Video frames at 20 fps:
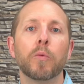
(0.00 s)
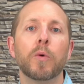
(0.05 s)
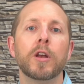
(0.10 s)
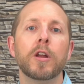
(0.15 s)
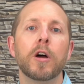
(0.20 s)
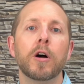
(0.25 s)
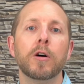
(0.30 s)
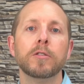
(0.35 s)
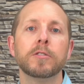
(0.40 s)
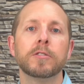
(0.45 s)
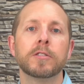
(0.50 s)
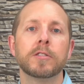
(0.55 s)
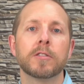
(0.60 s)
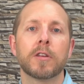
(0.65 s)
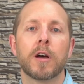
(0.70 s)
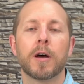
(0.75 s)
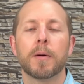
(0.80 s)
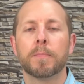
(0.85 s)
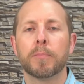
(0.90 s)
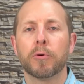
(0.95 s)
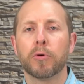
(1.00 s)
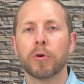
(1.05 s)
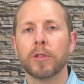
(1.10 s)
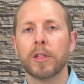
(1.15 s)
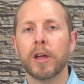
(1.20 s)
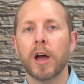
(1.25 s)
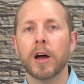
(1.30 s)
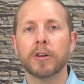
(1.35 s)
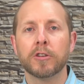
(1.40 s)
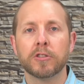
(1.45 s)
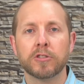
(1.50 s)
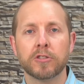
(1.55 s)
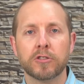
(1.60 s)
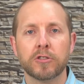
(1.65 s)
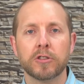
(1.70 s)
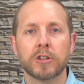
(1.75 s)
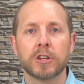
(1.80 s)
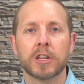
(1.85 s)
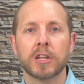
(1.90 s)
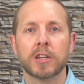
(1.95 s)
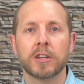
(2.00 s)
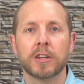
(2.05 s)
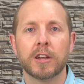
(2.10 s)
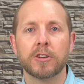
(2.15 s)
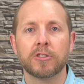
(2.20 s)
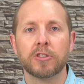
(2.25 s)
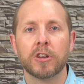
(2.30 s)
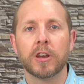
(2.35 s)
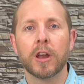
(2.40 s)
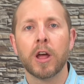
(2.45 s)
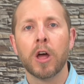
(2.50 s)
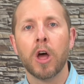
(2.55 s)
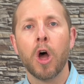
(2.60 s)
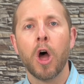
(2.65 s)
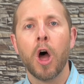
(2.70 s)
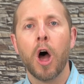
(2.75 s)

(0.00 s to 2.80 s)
Raynaud's is a poorly understood condition.